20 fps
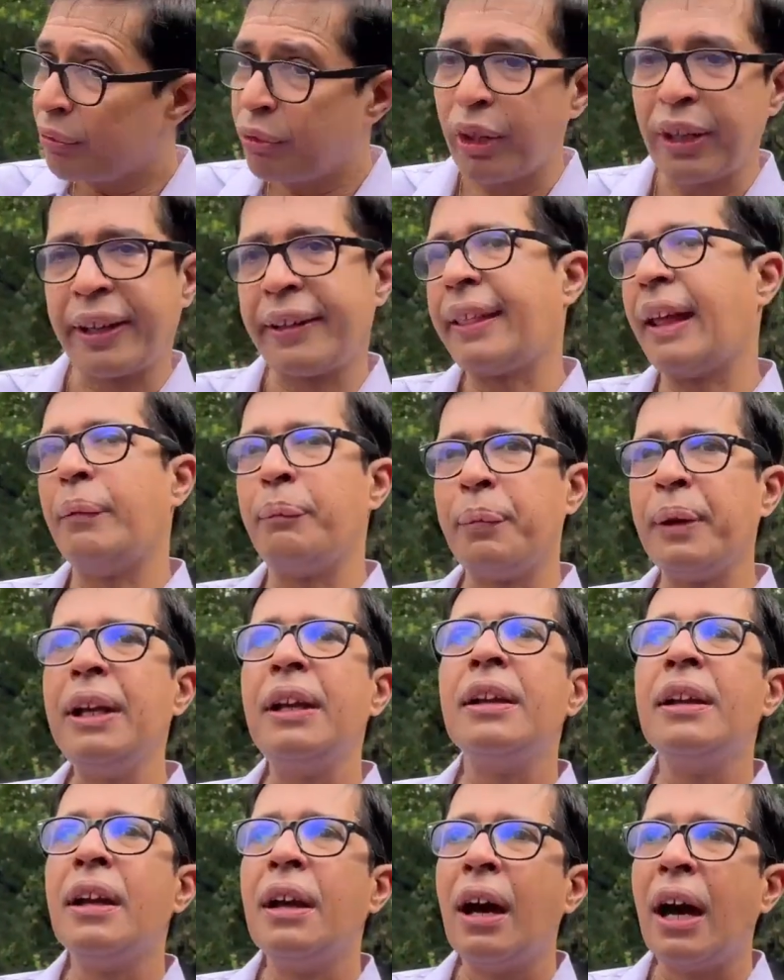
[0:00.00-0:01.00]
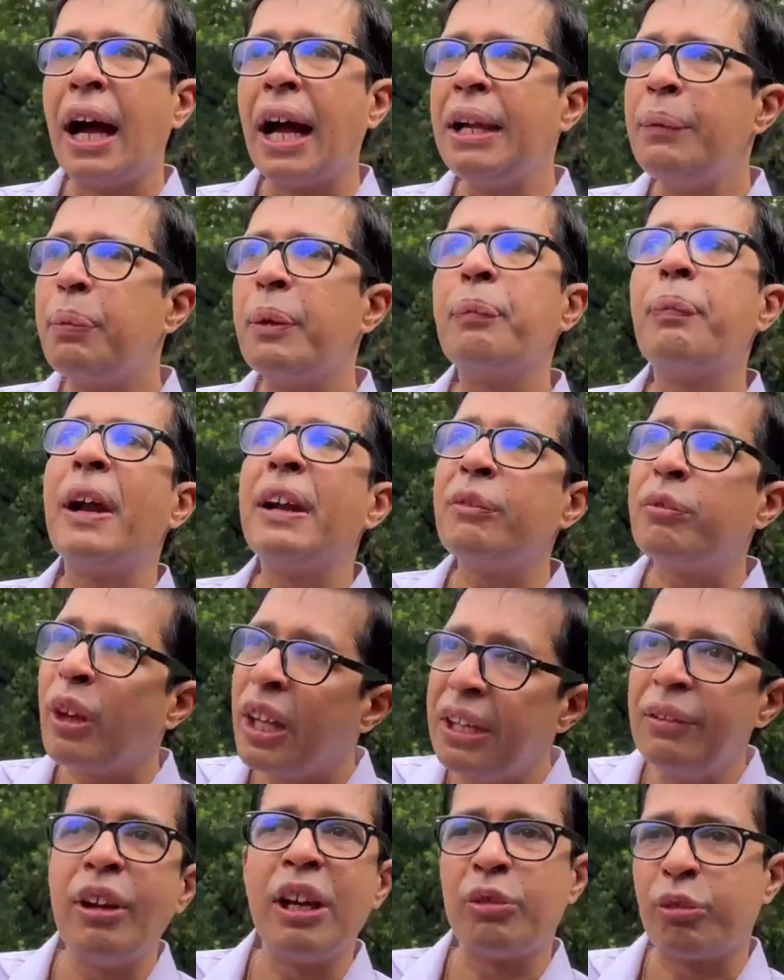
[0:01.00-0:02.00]
For example, I prepared
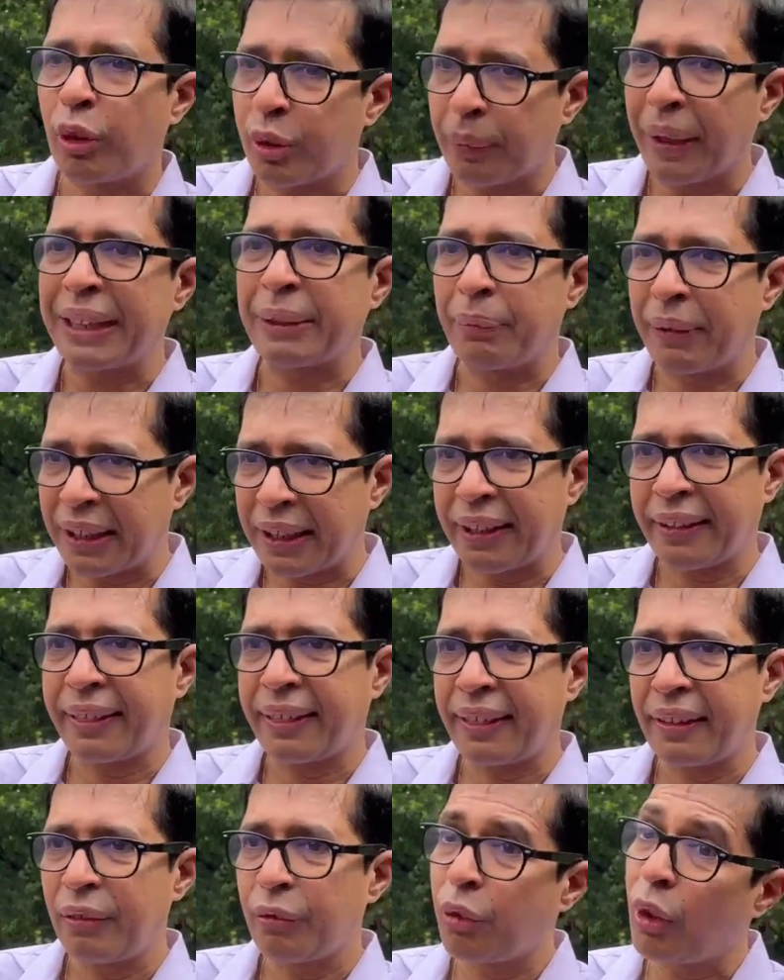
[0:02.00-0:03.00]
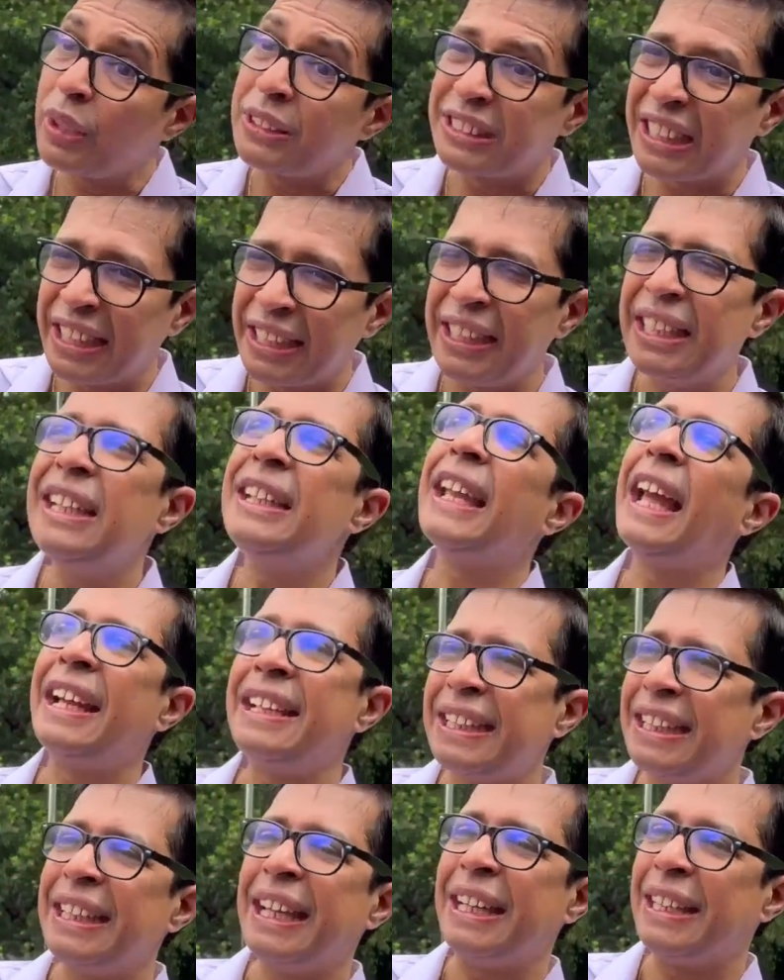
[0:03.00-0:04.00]
very well for mathematics for JEE in
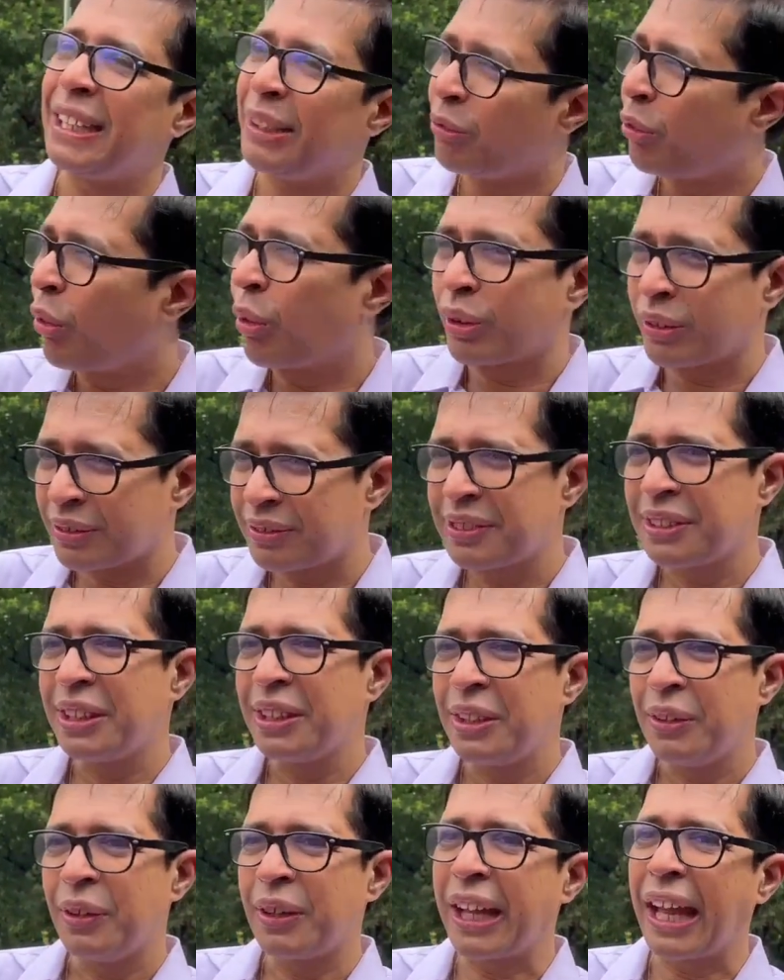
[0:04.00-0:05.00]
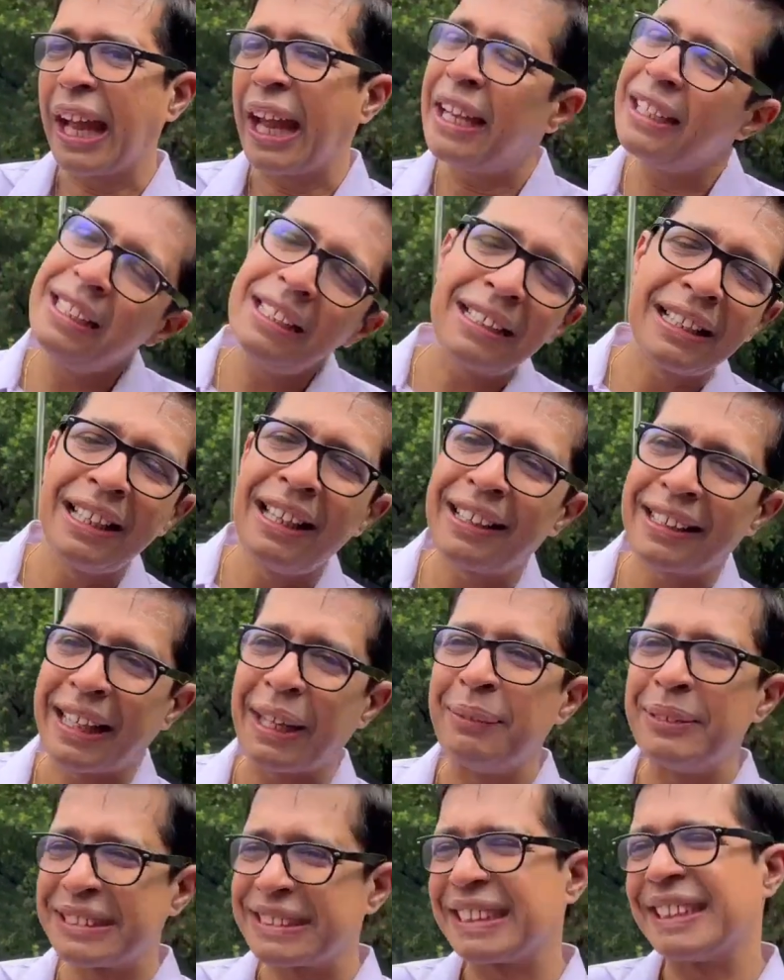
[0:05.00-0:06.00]
1984. Okay, I didn't clear
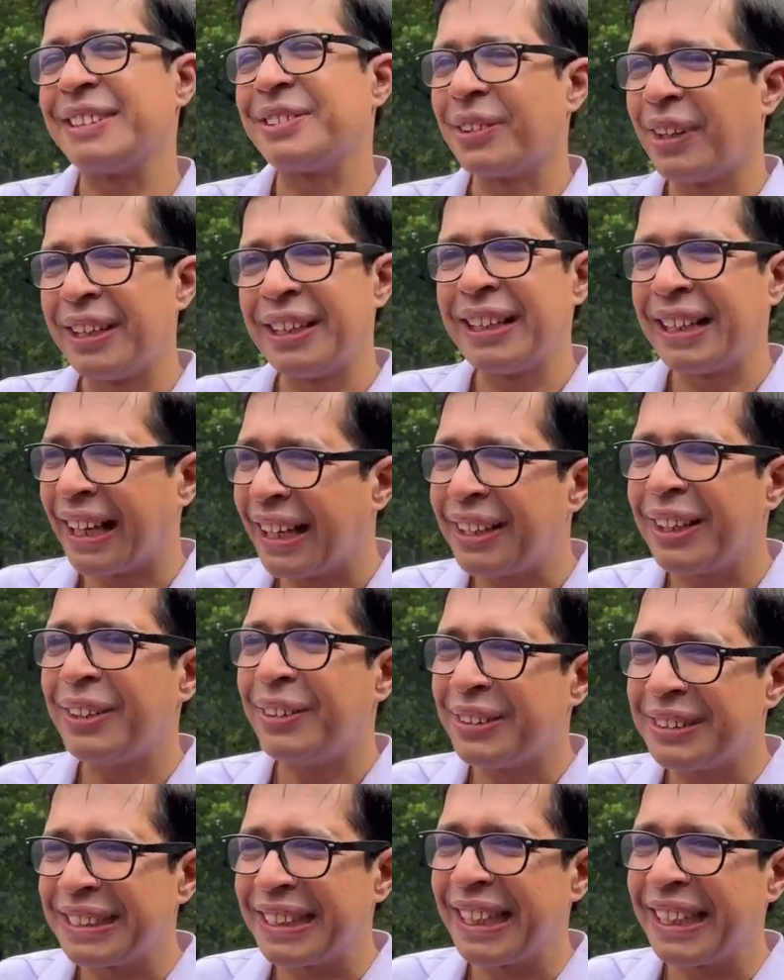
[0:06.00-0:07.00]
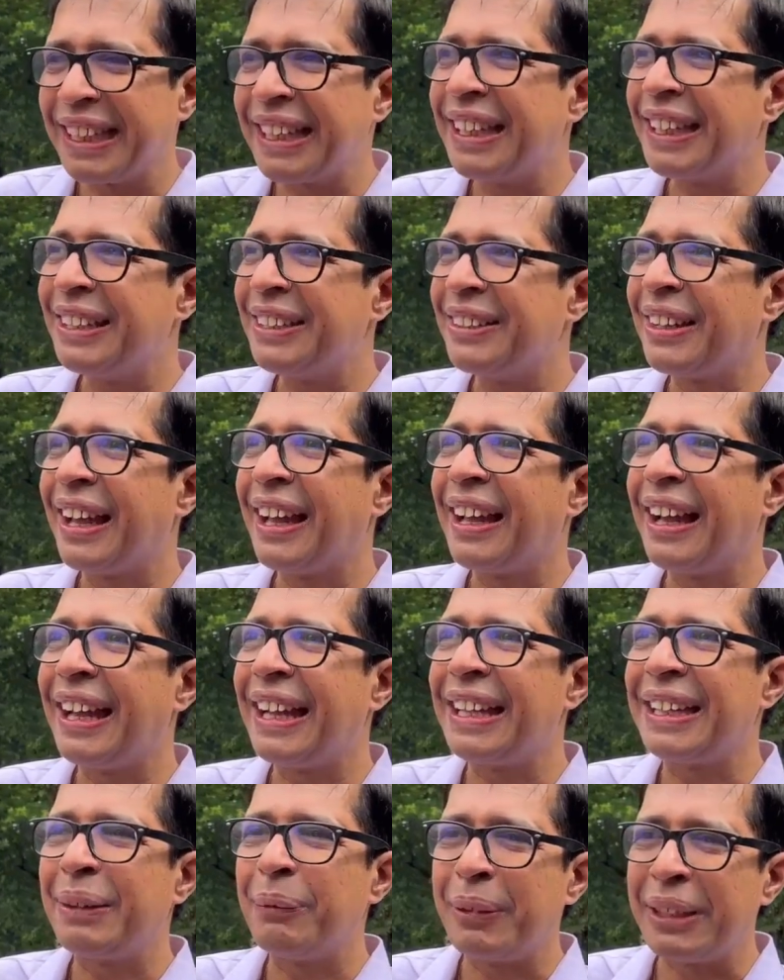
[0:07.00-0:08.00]
chemistry, so I didn't get into JEE, uh, in the
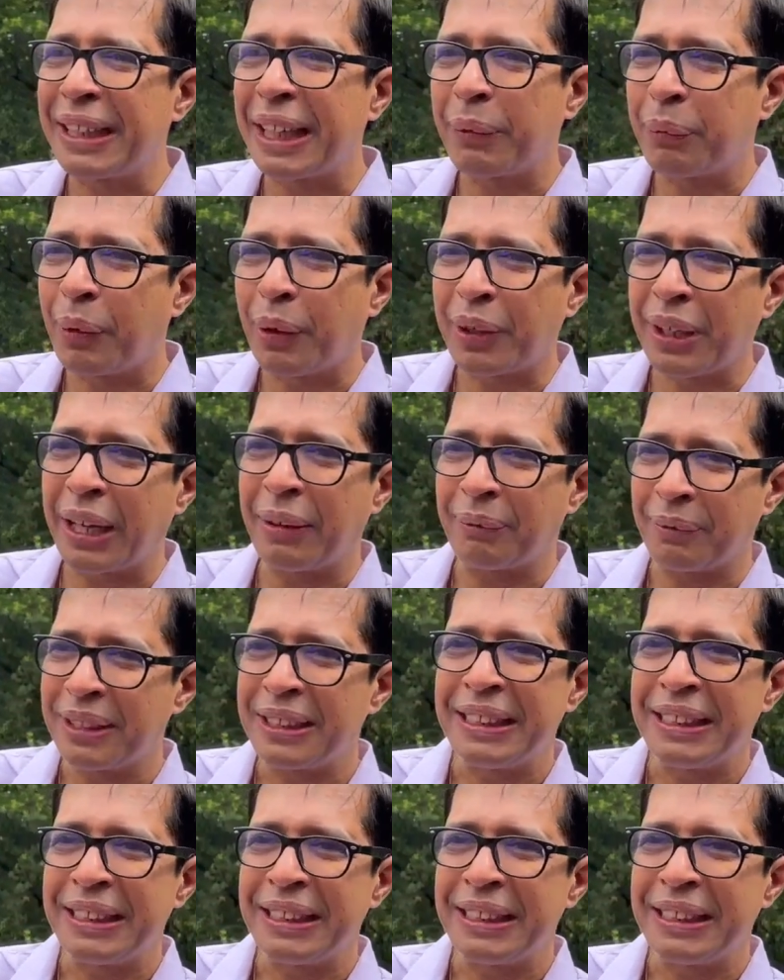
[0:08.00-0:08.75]
IIT BTech program.